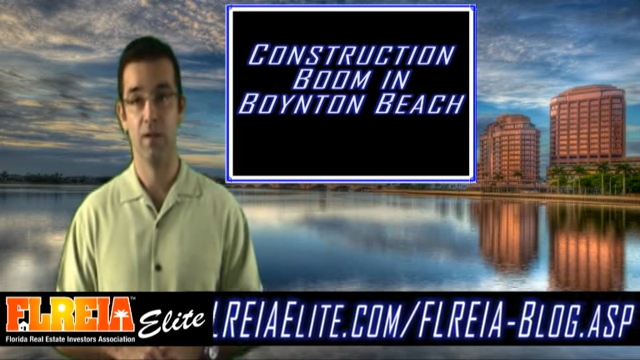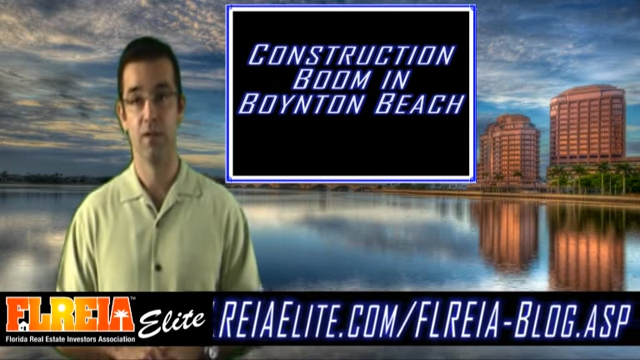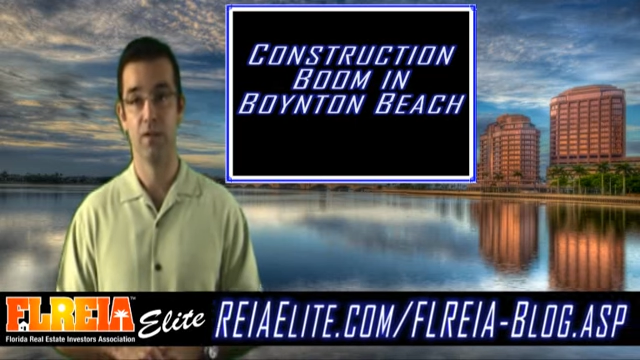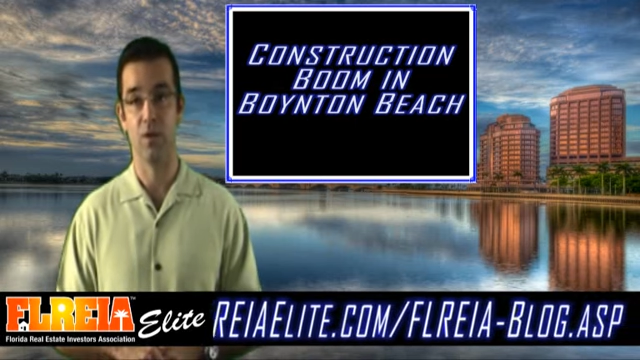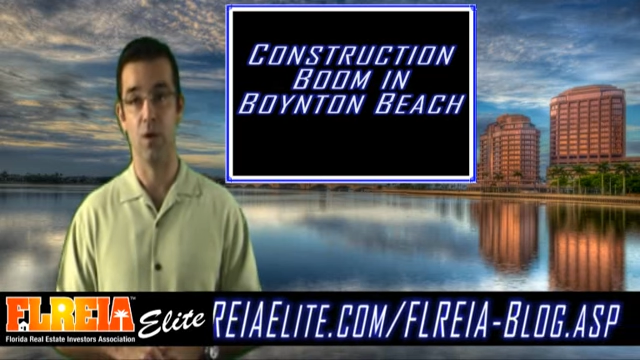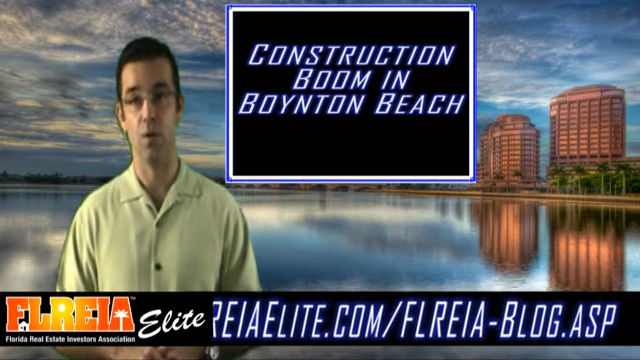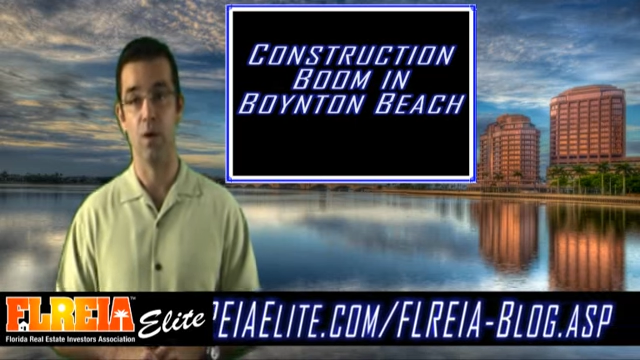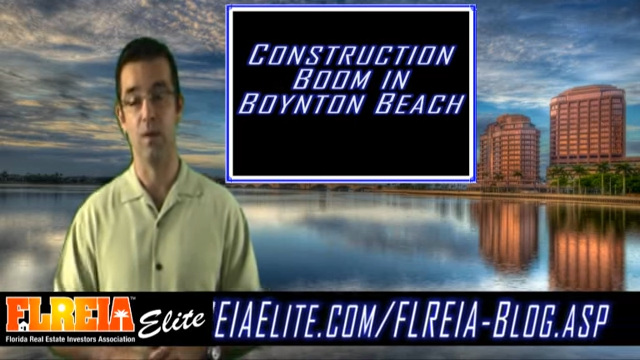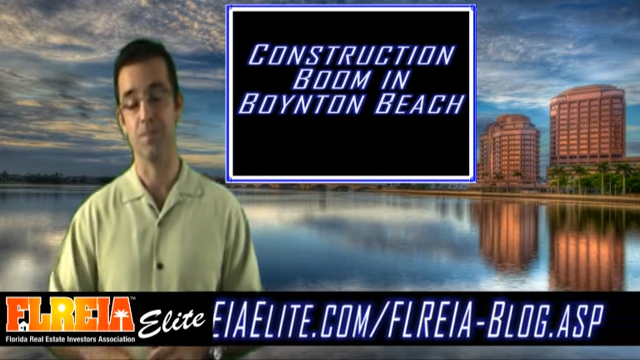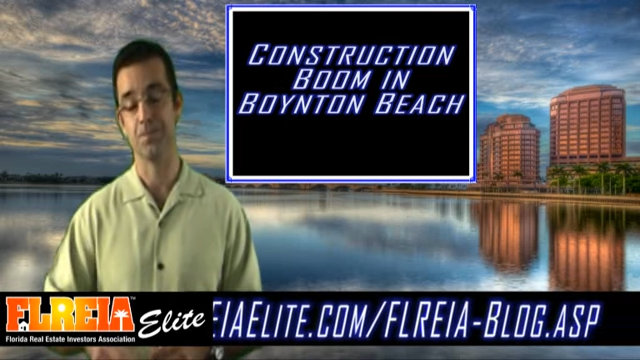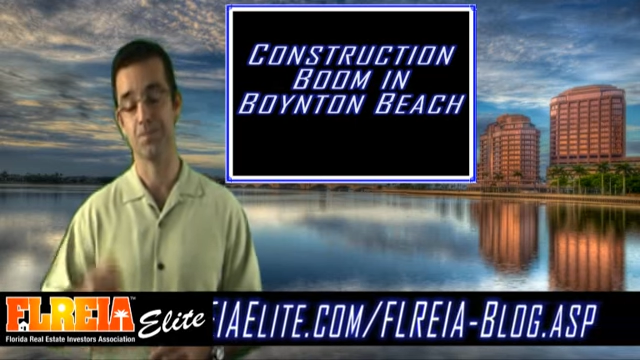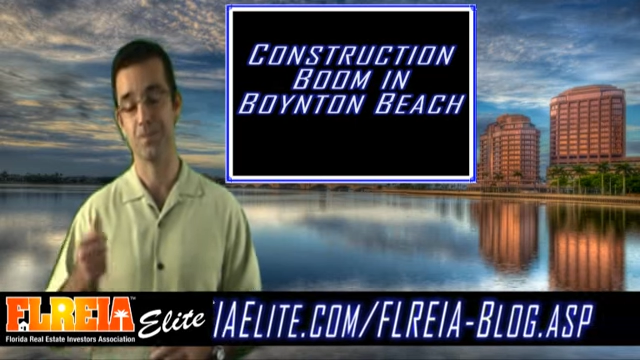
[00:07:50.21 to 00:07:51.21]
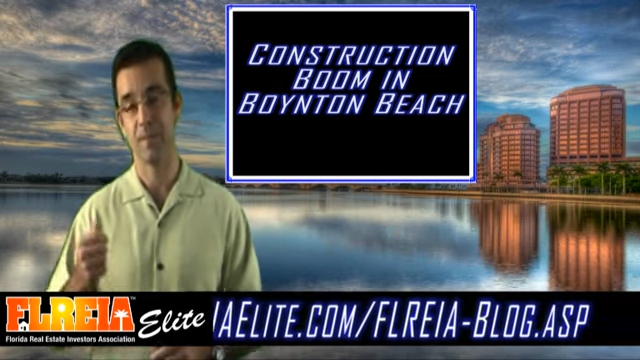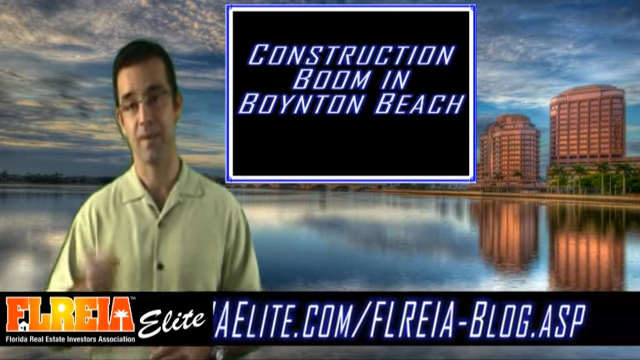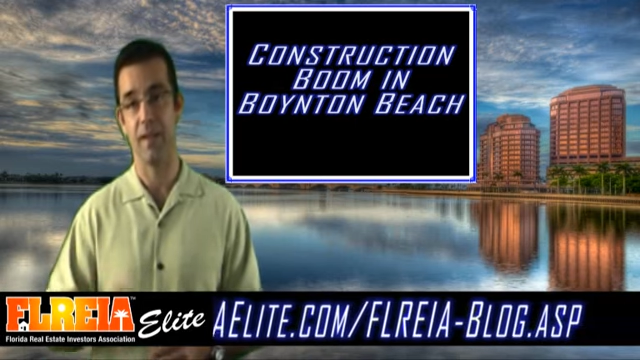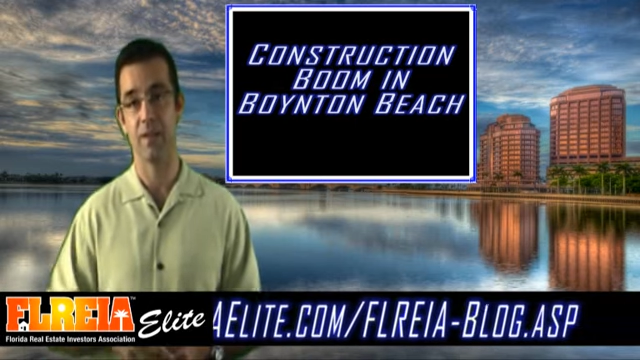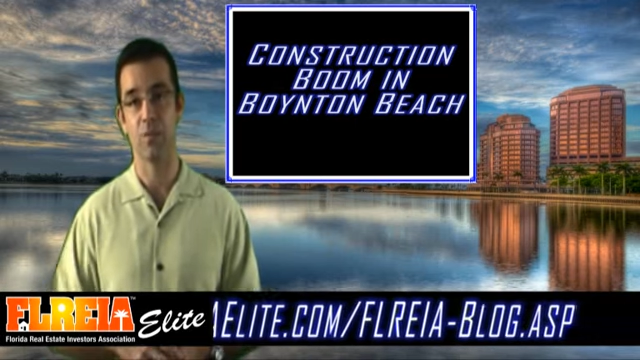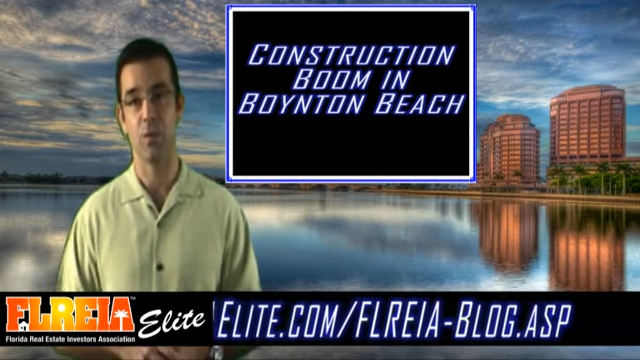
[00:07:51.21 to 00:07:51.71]
So
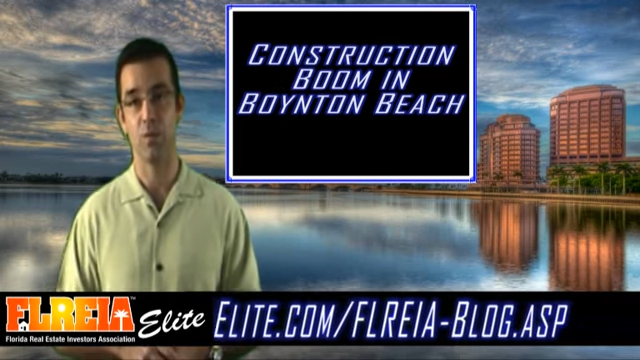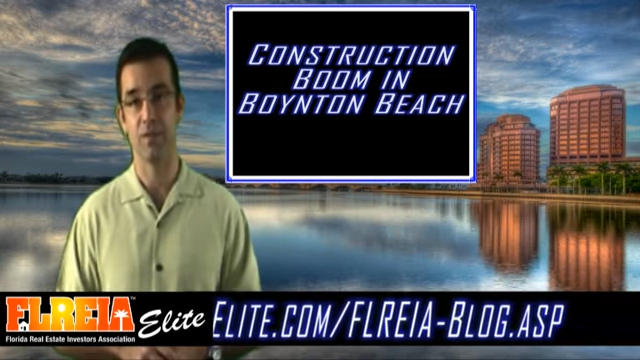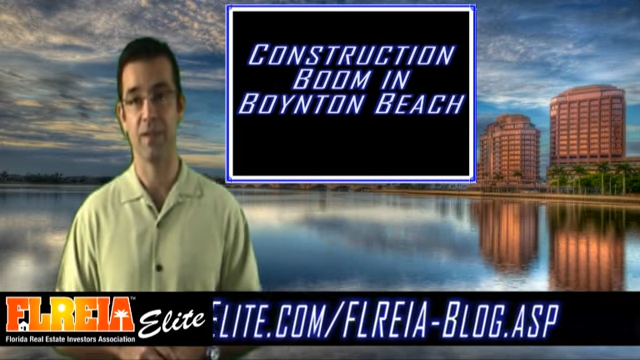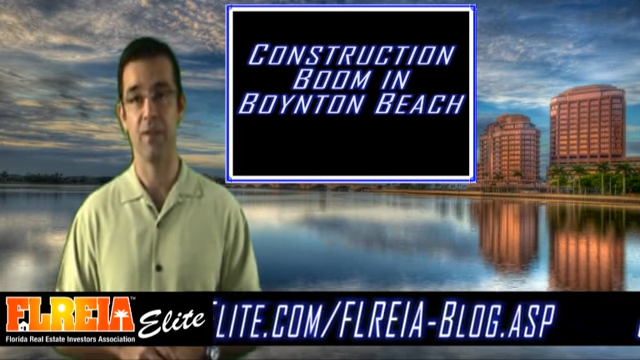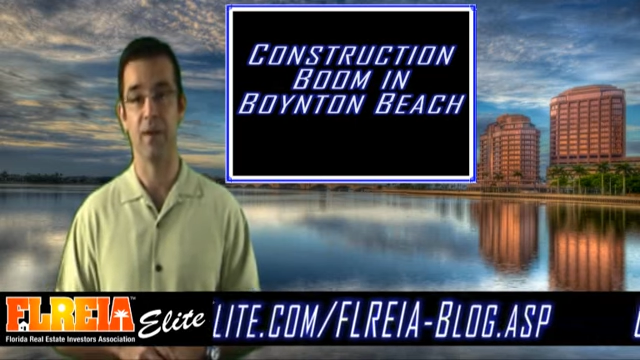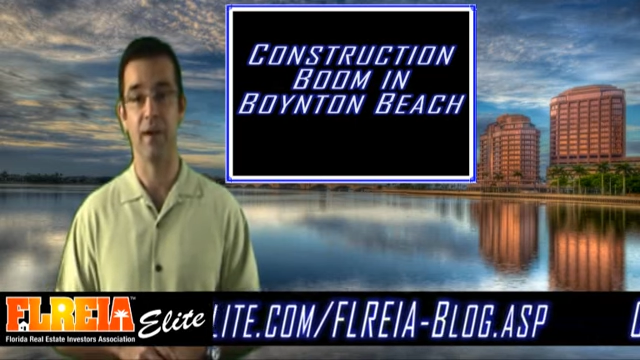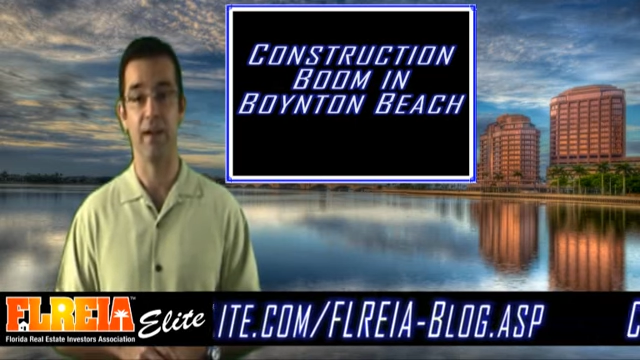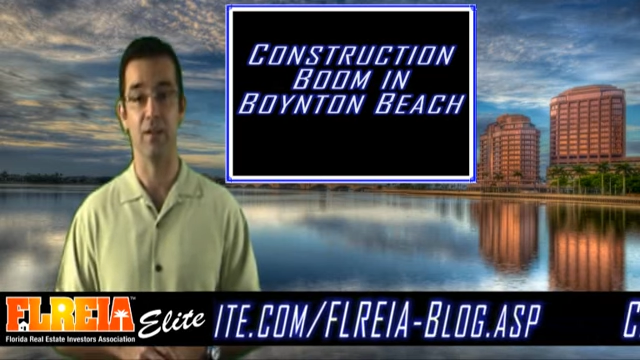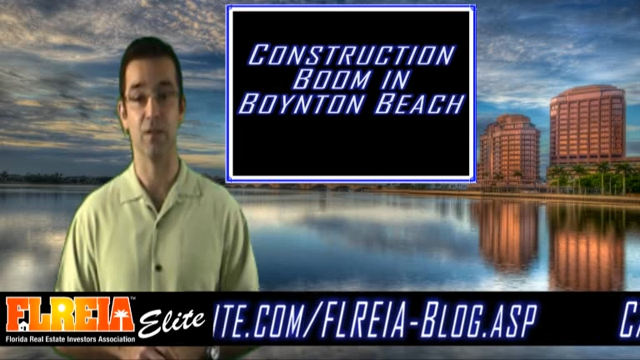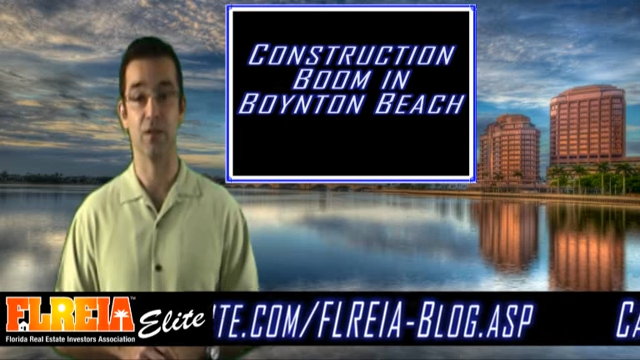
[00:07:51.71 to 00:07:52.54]
that's what we're seeing right now.